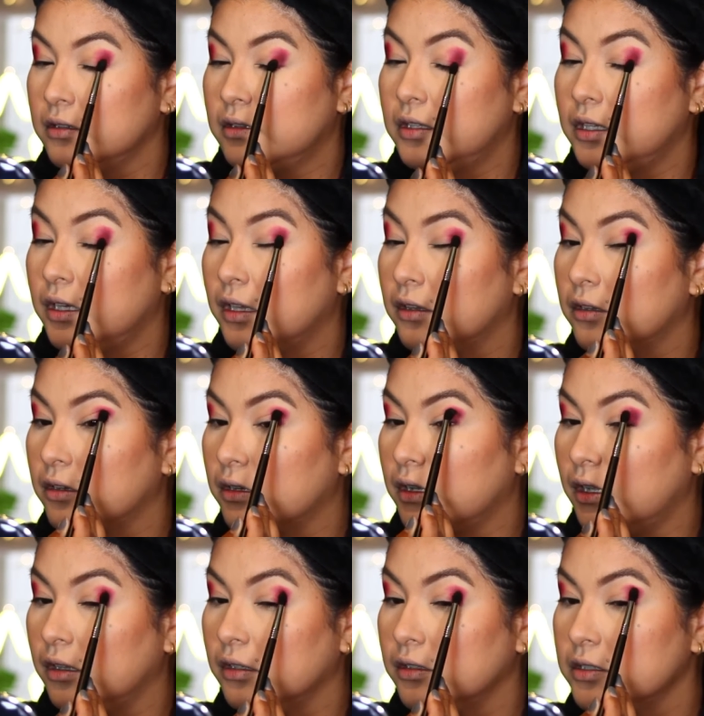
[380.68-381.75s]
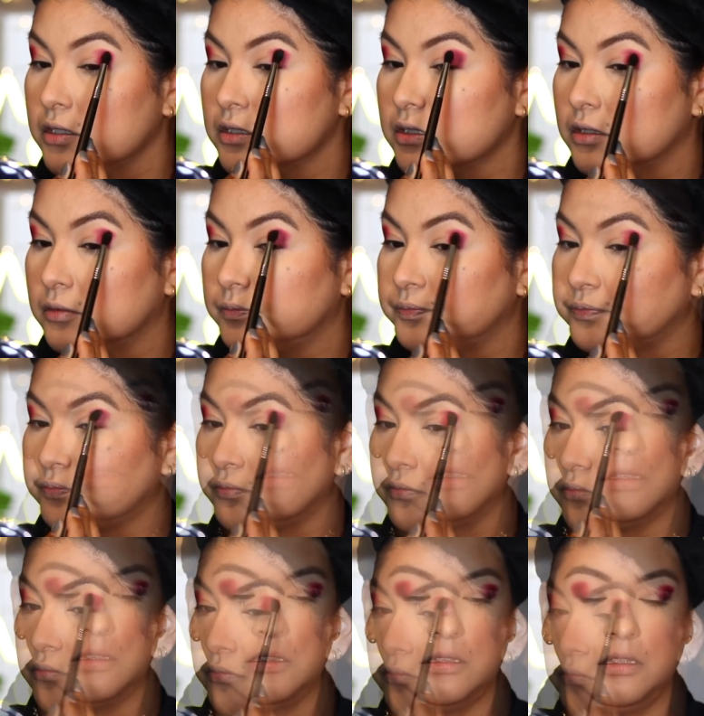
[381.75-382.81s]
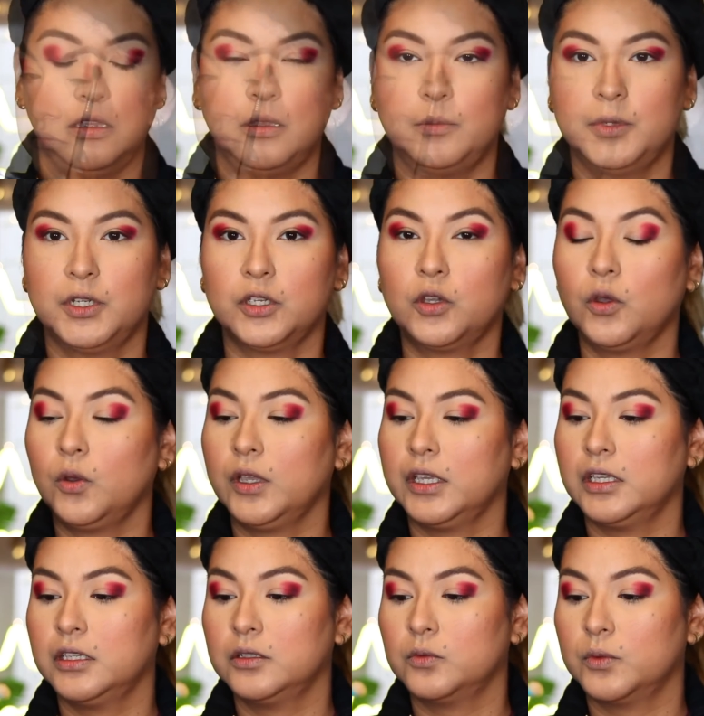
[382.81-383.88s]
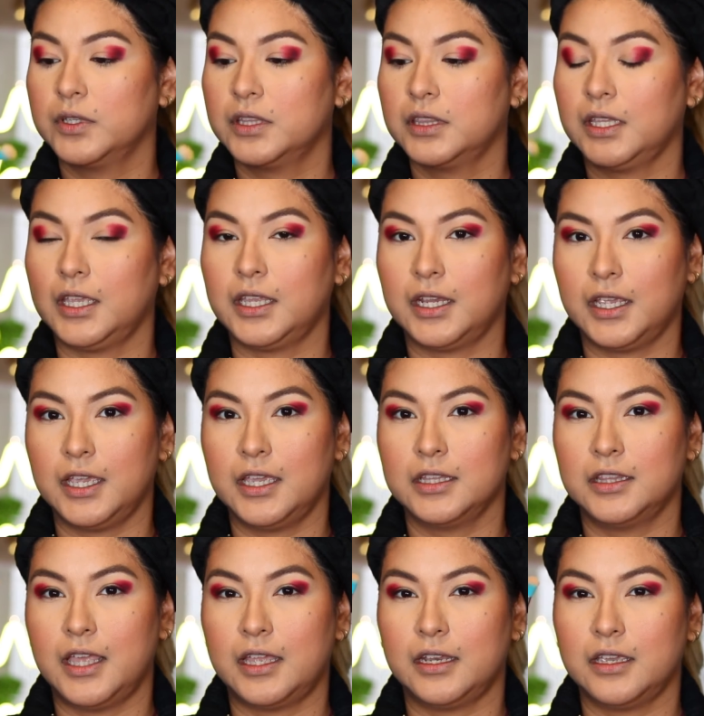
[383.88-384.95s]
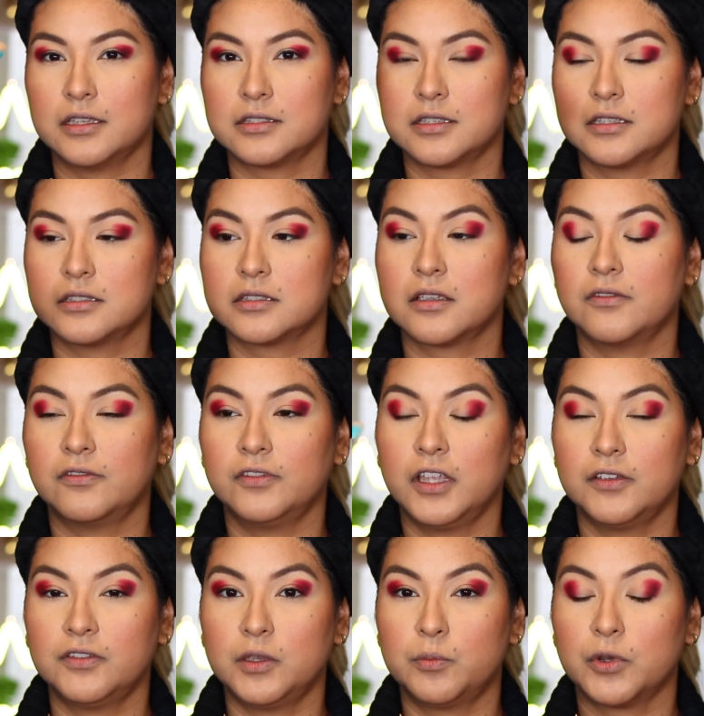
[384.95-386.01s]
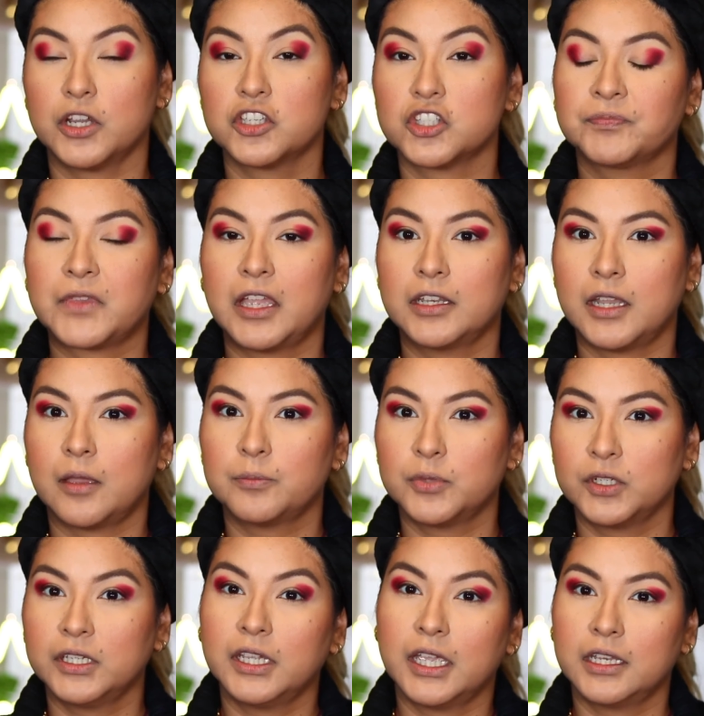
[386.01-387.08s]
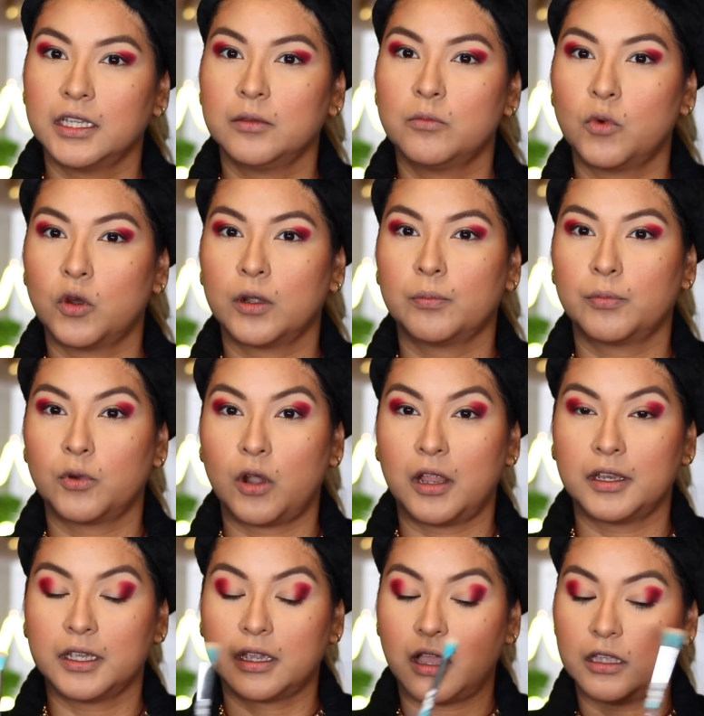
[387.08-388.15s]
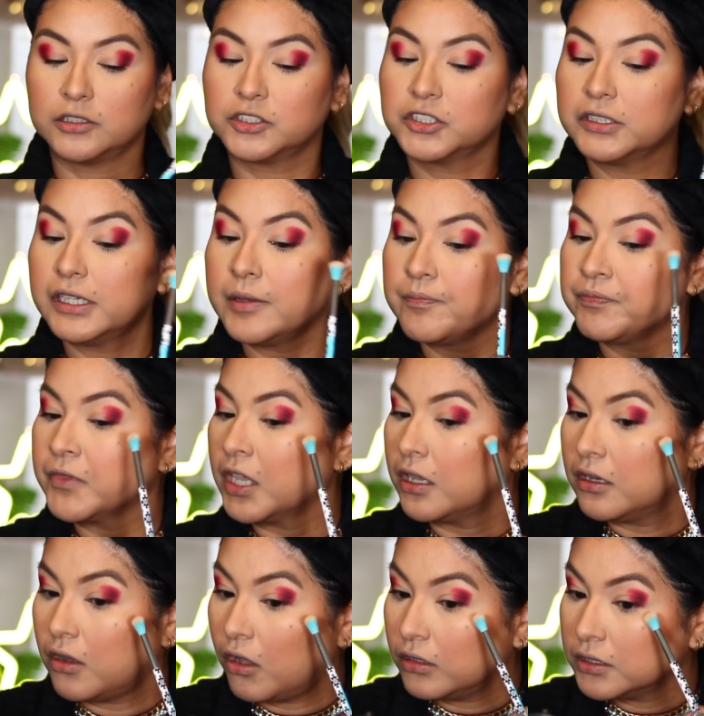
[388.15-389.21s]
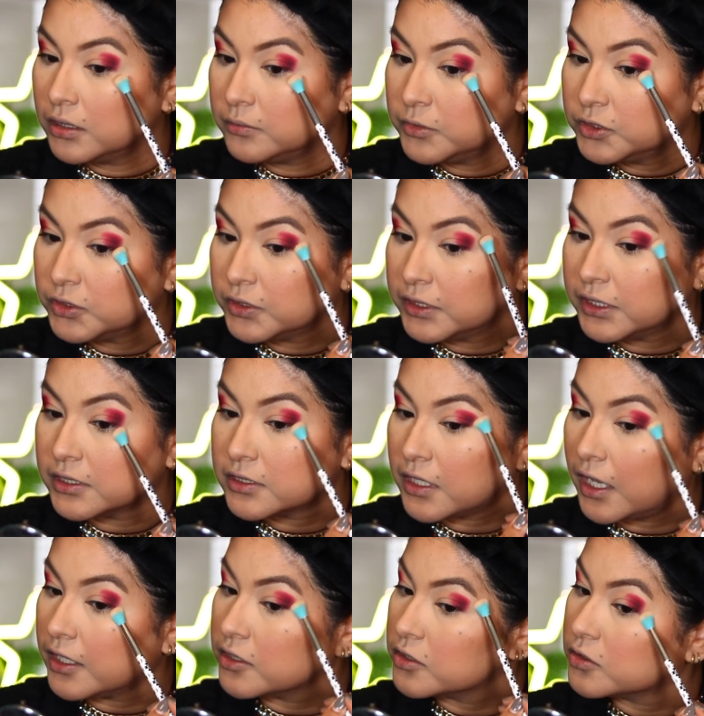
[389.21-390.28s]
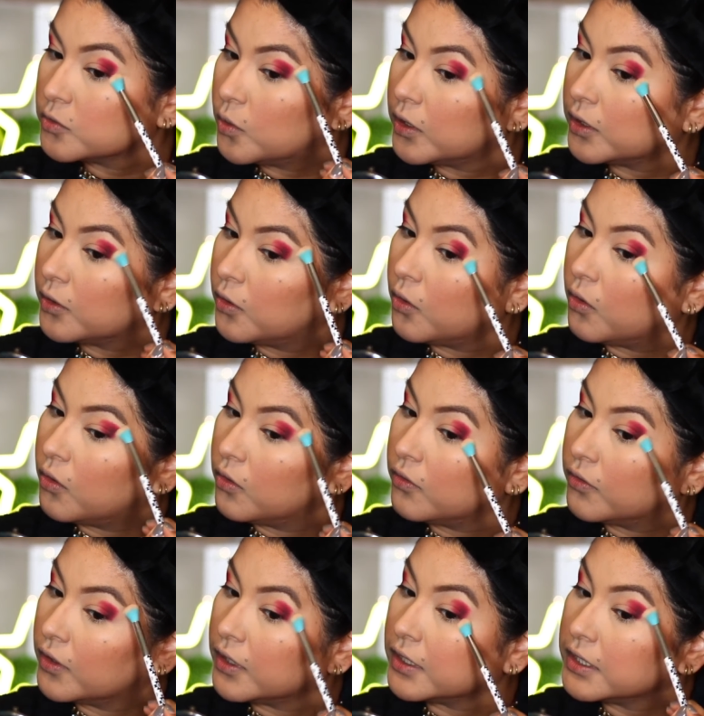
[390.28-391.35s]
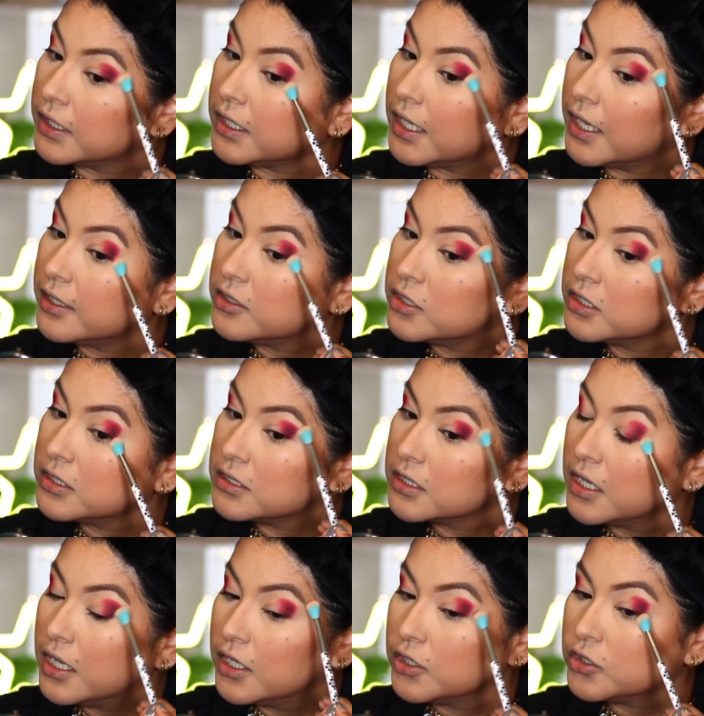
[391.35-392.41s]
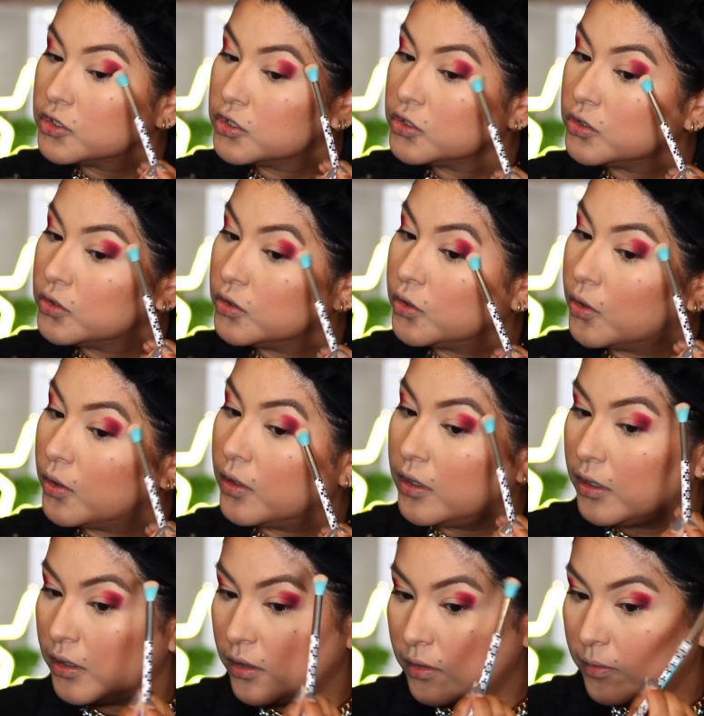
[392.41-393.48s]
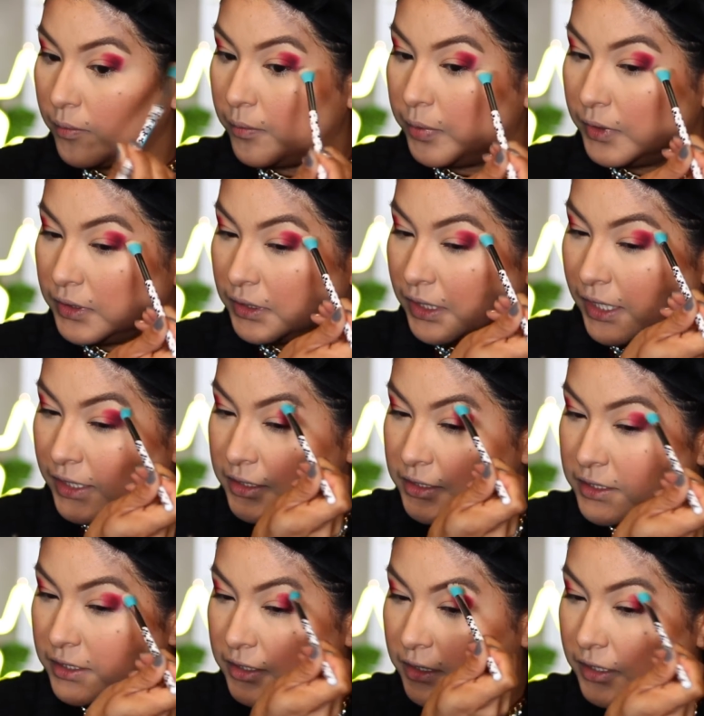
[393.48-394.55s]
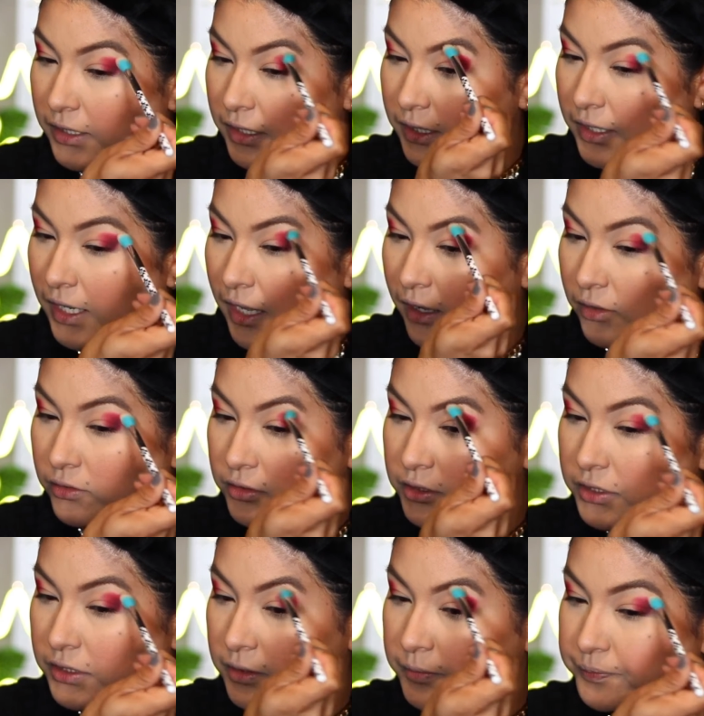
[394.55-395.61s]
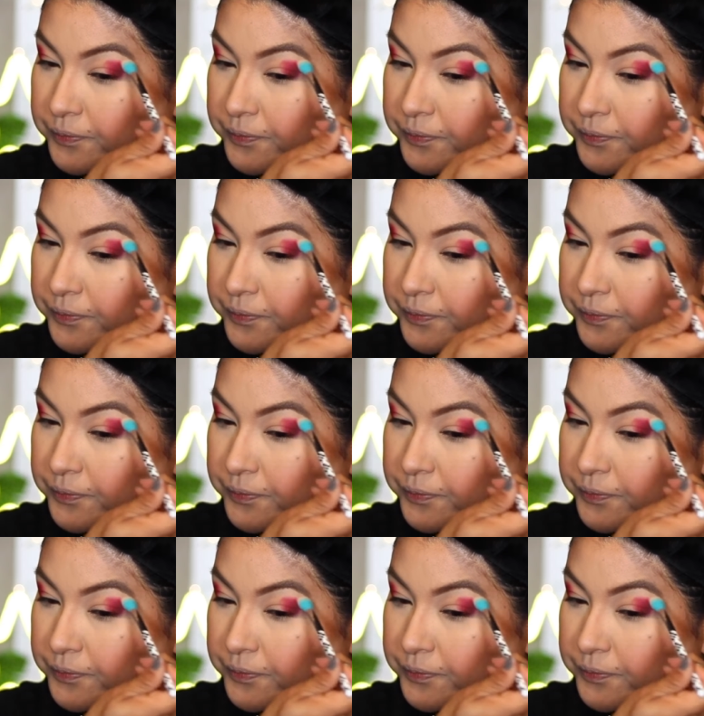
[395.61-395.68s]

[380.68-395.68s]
the other colors. I'm going to go in with it that Essence fluffy brush and not putting any more product onto it. And all I'm doing is I just want to go over the edges to blend it out.